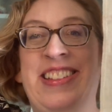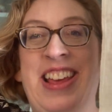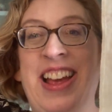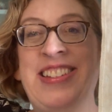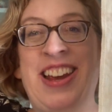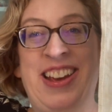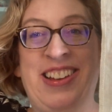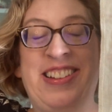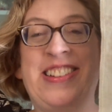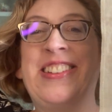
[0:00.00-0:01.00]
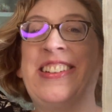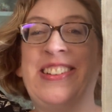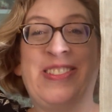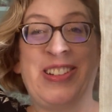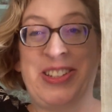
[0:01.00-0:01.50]
That tail
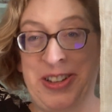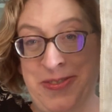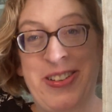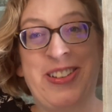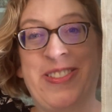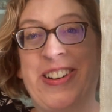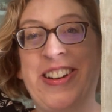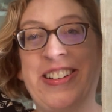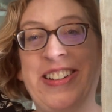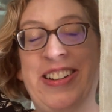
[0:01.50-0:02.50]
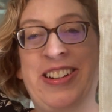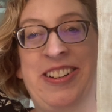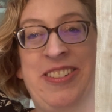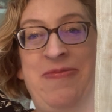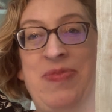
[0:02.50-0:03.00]
was so much work,
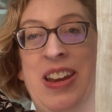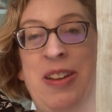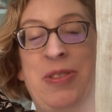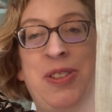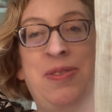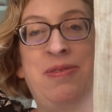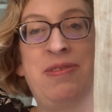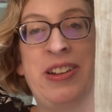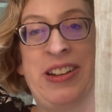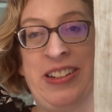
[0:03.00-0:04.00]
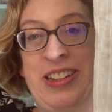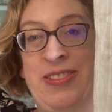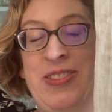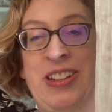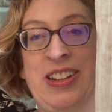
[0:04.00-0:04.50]
and it was really,
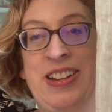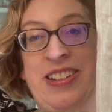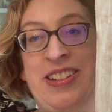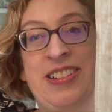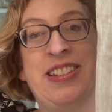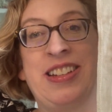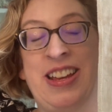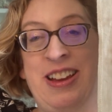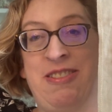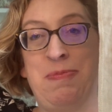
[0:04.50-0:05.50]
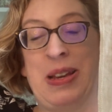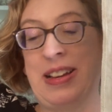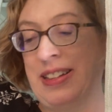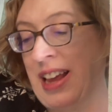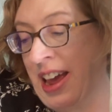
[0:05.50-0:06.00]
really hard to count
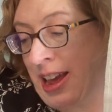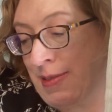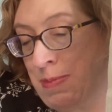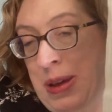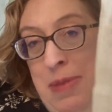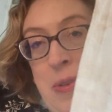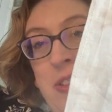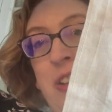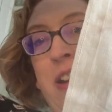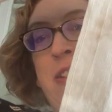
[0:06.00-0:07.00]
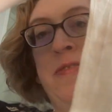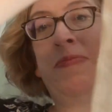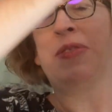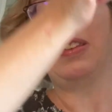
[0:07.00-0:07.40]
because I have the paper chart,